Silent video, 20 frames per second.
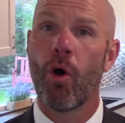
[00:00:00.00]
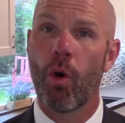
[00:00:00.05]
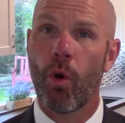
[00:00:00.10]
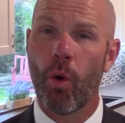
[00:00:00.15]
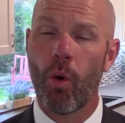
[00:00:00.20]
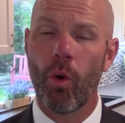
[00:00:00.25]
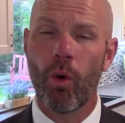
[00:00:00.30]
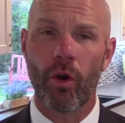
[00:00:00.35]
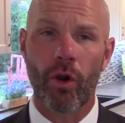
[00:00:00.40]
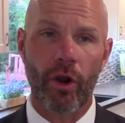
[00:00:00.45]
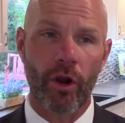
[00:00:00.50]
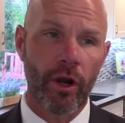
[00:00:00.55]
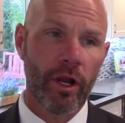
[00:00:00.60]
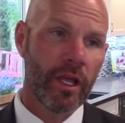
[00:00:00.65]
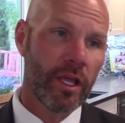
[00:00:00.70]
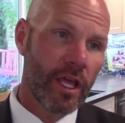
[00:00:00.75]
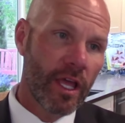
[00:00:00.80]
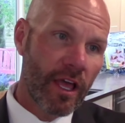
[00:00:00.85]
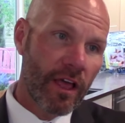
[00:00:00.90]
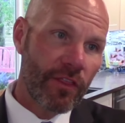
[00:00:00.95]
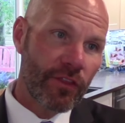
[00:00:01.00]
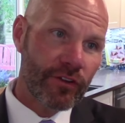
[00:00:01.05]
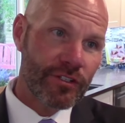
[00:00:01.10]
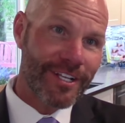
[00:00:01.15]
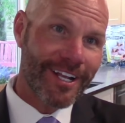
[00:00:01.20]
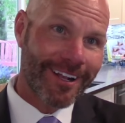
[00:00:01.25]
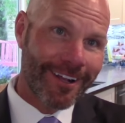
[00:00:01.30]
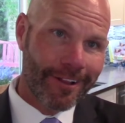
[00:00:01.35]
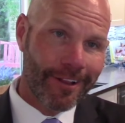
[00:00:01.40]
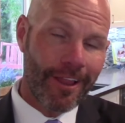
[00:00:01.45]
Or there's
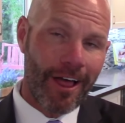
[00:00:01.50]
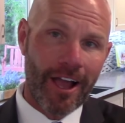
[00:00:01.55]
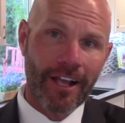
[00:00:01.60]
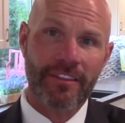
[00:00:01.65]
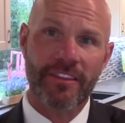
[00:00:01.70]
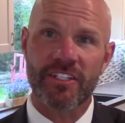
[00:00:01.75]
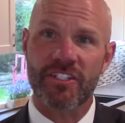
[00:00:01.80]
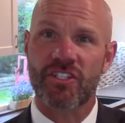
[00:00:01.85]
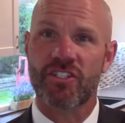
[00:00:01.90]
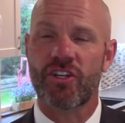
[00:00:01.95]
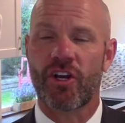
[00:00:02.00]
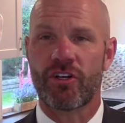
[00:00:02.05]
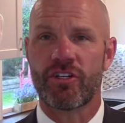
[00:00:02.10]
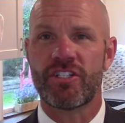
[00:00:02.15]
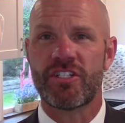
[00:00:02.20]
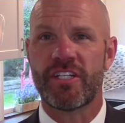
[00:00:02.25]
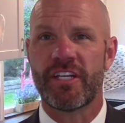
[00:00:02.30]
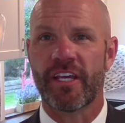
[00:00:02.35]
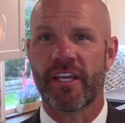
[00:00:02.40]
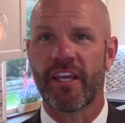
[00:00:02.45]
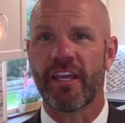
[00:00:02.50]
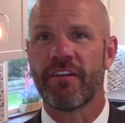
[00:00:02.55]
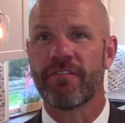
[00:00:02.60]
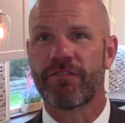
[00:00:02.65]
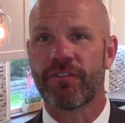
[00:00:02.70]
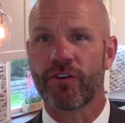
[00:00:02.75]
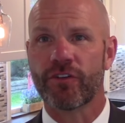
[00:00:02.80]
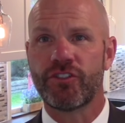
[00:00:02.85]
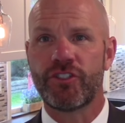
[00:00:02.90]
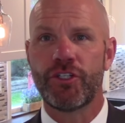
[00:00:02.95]
a clock that starts ticking
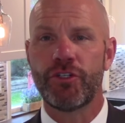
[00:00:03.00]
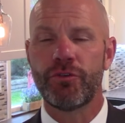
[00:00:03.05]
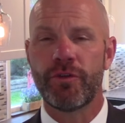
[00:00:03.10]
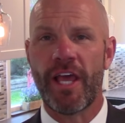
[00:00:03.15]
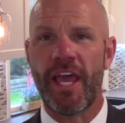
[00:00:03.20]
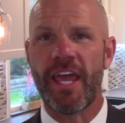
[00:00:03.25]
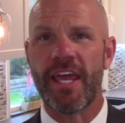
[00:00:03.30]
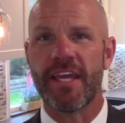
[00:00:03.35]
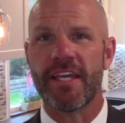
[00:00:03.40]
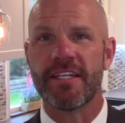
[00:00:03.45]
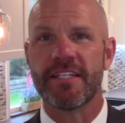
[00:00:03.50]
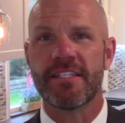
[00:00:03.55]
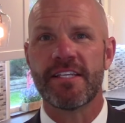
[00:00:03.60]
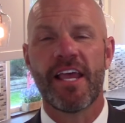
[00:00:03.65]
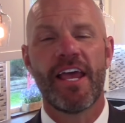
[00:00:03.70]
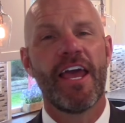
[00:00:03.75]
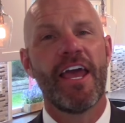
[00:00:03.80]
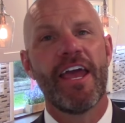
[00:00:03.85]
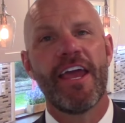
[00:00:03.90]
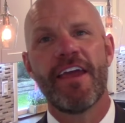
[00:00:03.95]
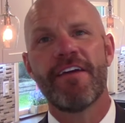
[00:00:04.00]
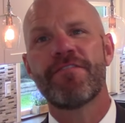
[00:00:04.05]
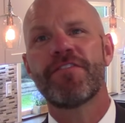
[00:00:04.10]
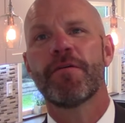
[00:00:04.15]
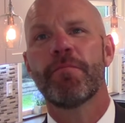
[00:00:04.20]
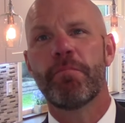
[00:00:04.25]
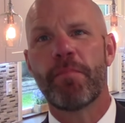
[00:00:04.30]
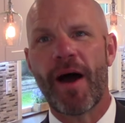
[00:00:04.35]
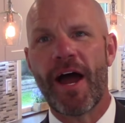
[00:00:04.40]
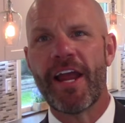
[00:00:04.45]
for 2 days. If the
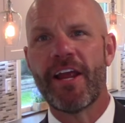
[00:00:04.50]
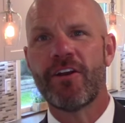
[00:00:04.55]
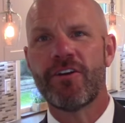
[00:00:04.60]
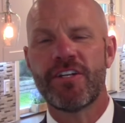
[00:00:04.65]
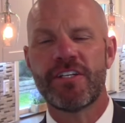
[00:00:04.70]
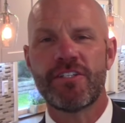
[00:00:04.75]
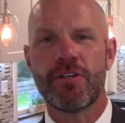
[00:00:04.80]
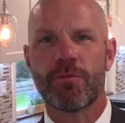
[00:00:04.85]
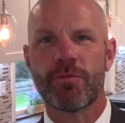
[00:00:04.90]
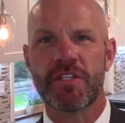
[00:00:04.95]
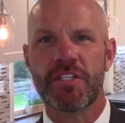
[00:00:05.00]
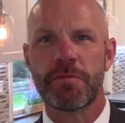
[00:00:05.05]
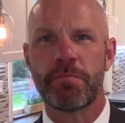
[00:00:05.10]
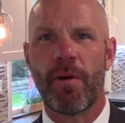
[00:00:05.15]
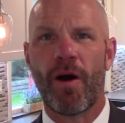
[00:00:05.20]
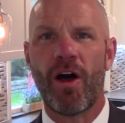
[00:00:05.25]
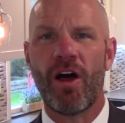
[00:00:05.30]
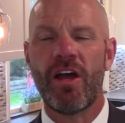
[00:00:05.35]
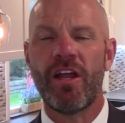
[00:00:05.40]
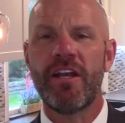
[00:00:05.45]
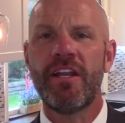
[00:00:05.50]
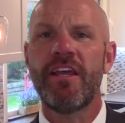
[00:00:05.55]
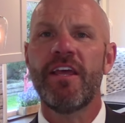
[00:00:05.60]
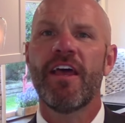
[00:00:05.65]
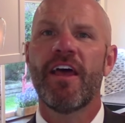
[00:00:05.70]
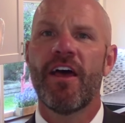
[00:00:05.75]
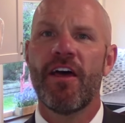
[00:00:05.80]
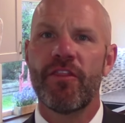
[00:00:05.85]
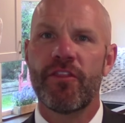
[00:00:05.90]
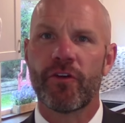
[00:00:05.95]
buyer doesn't respond,
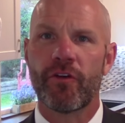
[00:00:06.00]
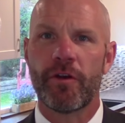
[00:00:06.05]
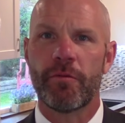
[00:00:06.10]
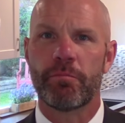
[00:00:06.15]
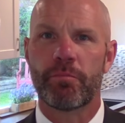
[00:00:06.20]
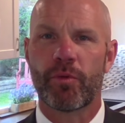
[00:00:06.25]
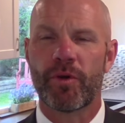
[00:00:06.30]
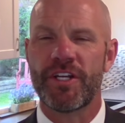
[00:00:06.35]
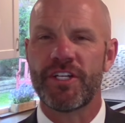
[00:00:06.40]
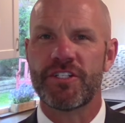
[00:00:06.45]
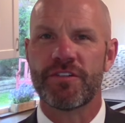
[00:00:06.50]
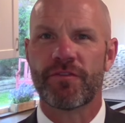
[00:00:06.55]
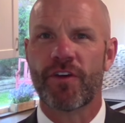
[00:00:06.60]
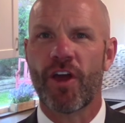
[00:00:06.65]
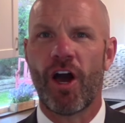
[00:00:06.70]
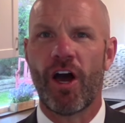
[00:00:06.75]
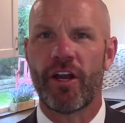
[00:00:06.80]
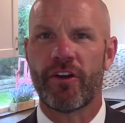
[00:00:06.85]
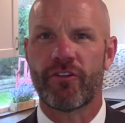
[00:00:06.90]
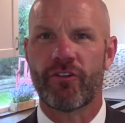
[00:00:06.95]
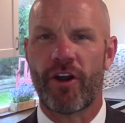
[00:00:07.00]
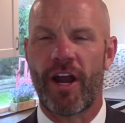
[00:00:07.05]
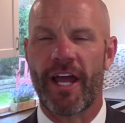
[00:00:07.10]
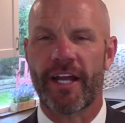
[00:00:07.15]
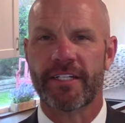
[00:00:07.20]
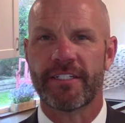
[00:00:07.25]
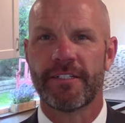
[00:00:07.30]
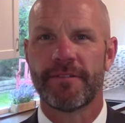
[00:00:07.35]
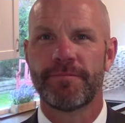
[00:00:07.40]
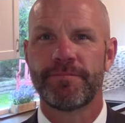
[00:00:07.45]
they're in breach of
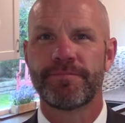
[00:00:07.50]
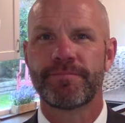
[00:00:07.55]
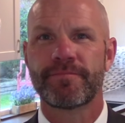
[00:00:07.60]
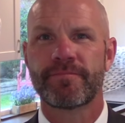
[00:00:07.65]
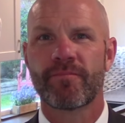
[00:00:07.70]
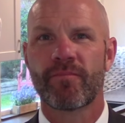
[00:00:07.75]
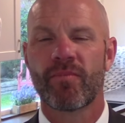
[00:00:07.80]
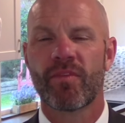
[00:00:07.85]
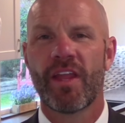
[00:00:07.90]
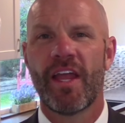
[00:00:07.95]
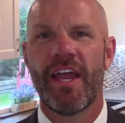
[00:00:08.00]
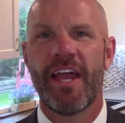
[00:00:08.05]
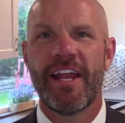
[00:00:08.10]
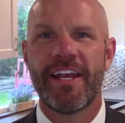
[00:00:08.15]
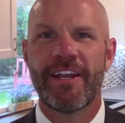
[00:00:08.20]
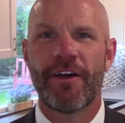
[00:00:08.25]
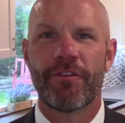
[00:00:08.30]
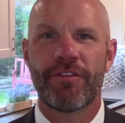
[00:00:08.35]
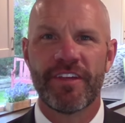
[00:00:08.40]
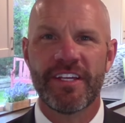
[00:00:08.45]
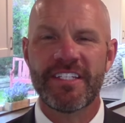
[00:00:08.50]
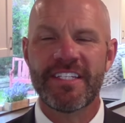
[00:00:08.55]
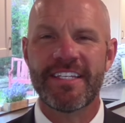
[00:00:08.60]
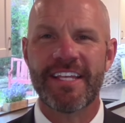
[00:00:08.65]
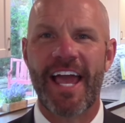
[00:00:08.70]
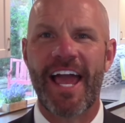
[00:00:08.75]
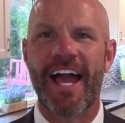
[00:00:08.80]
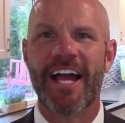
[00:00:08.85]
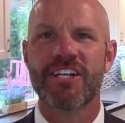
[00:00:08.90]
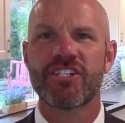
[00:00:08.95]
contract. Now, this
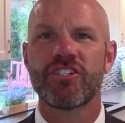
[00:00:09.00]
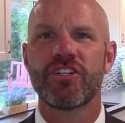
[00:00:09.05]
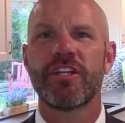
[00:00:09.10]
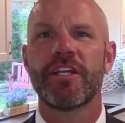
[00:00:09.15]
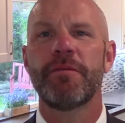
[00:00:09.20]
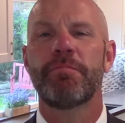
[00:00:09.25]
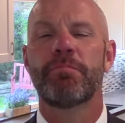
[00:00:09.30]
actually